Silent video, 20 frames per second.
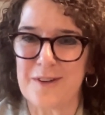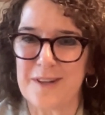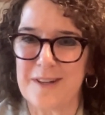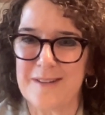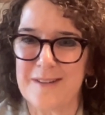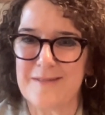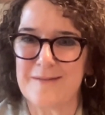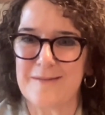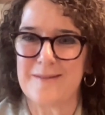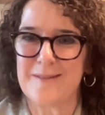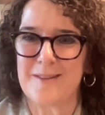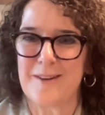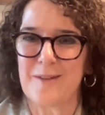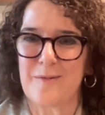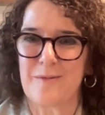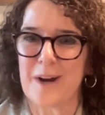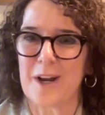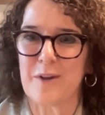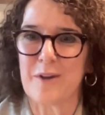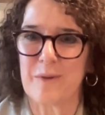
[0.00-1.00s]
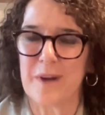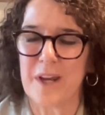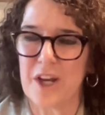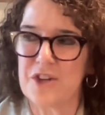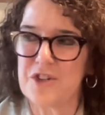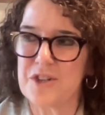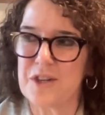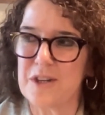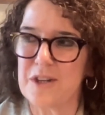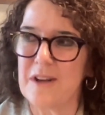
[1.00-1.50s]
and,
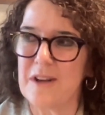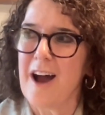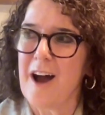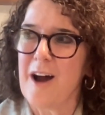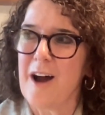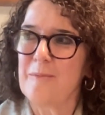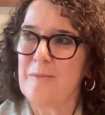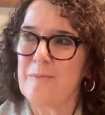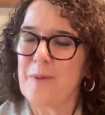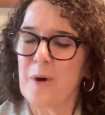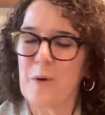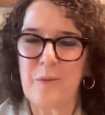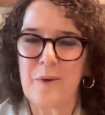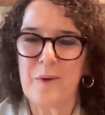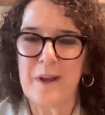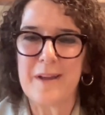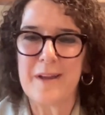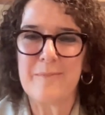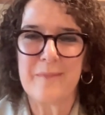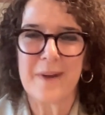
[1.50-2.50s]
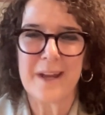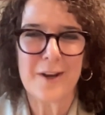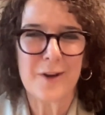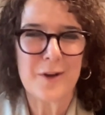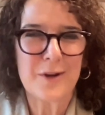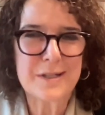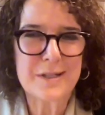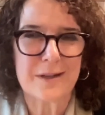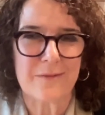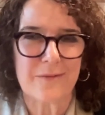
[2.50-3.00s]
recreation. But it might
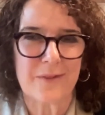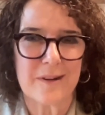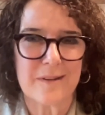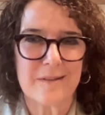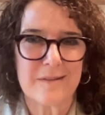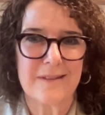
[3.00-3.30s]
look different.